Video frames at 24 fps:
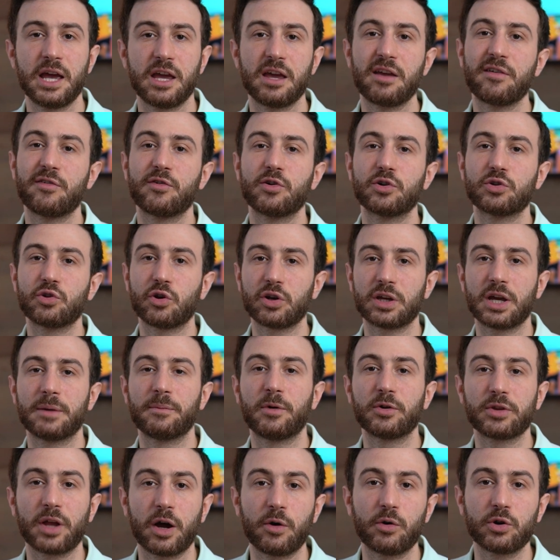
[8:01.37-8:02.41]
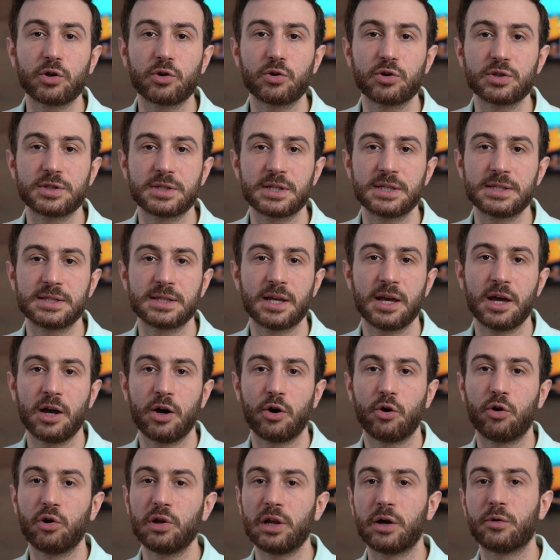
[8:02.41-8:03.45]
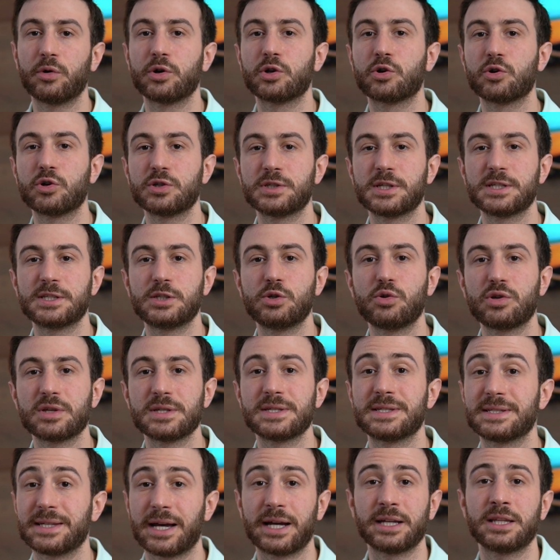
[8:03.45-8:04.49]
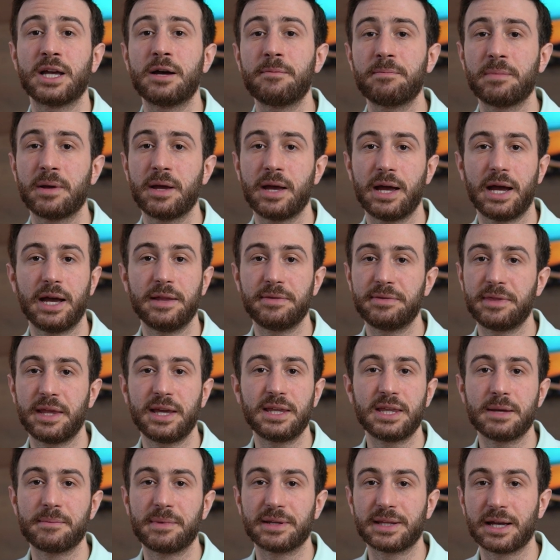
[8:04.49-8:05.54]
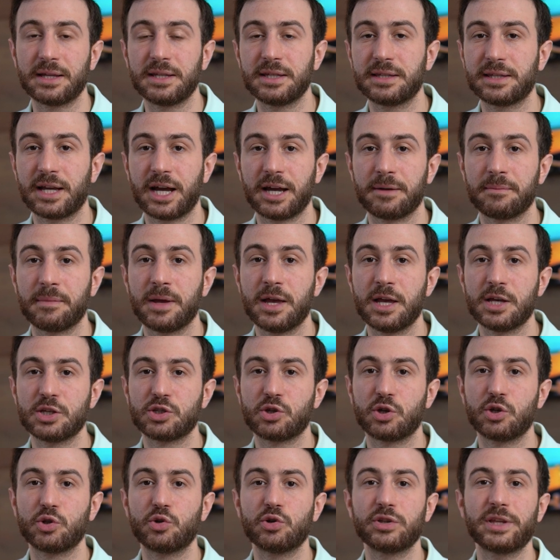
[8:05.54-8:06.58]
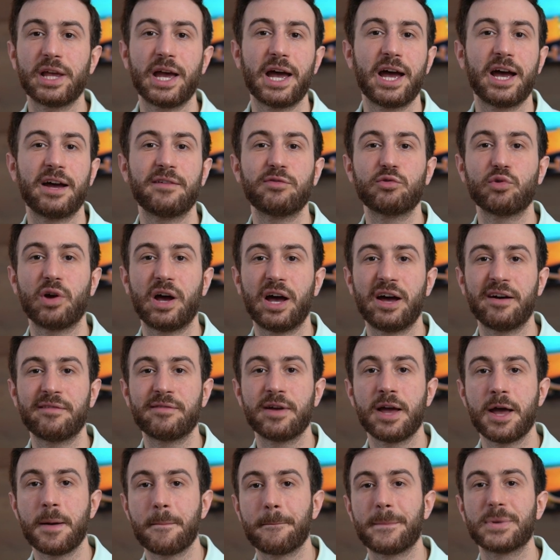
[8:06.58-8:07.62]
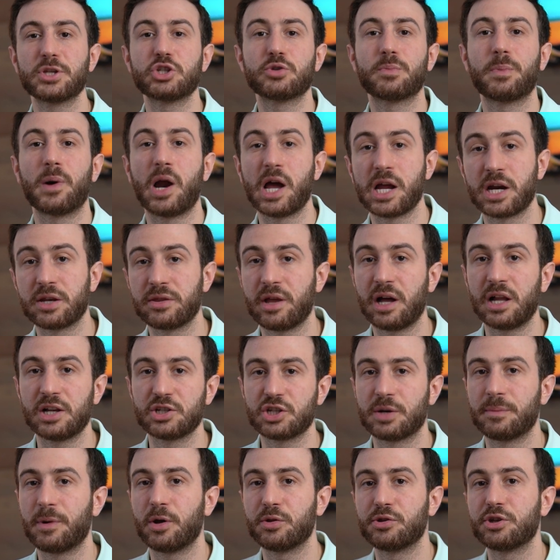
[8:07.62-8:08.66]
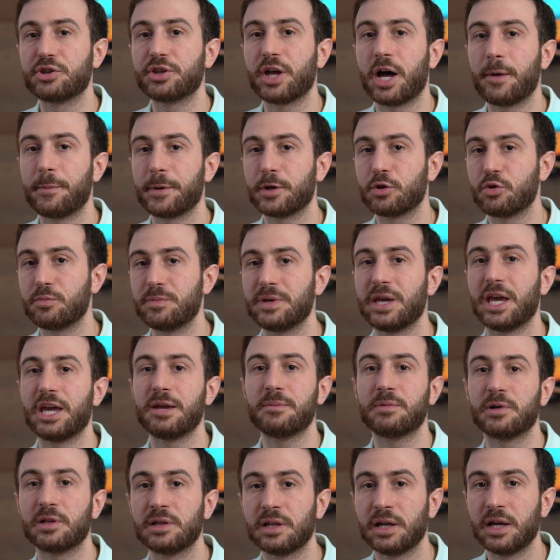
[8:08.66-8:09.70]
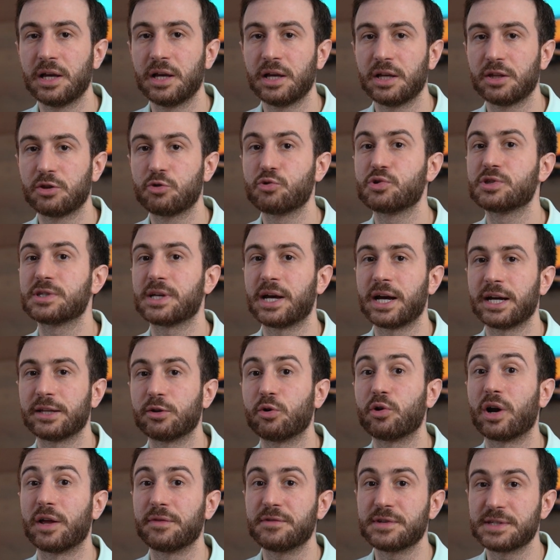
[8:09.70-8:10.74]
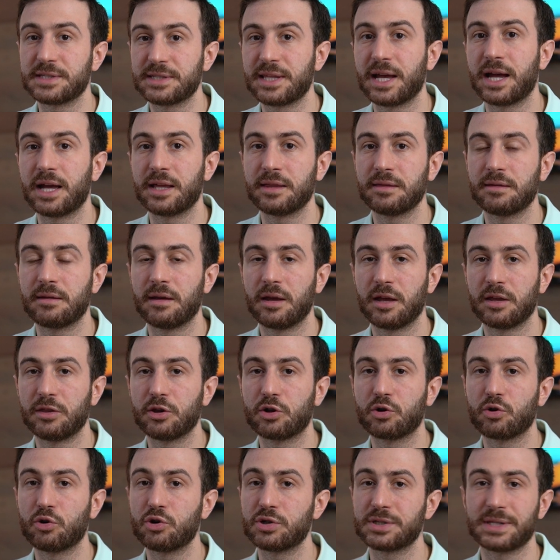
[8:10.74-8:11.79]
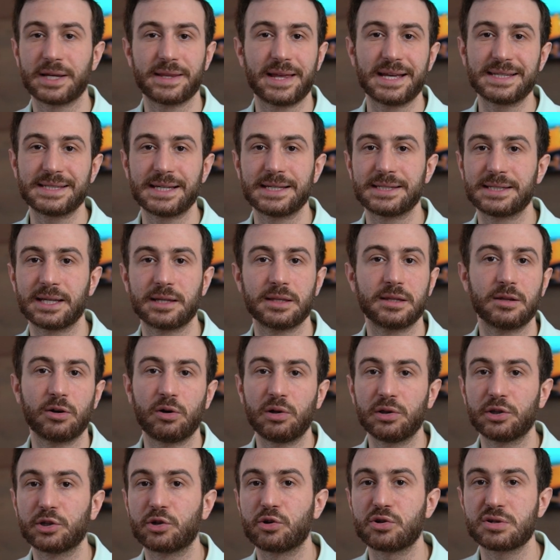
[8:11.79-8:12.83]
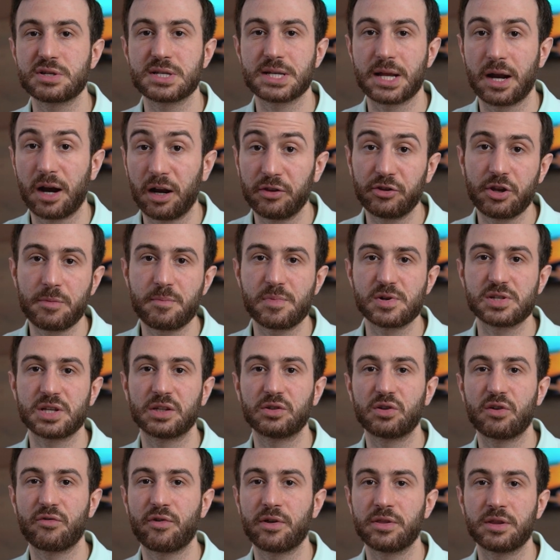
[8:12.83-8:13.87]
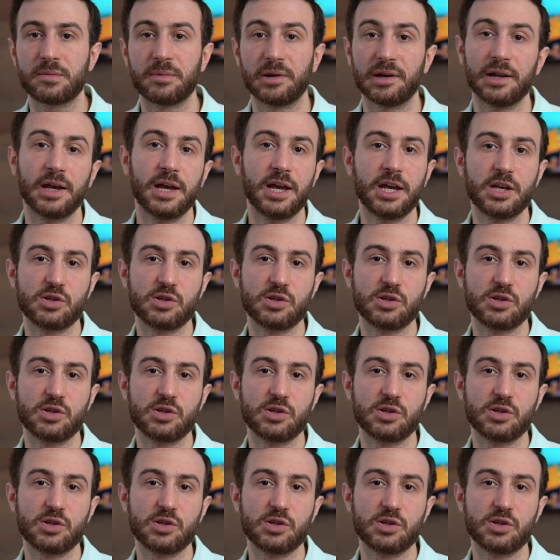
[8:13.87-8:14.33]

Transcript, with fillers: If you're talking about our courses, all our courses you can sign up and take them at any time. So you don't have to have much prior knowledge about the topic to be able to sign or understand the course. And as I said, all the courses are 100% refundable.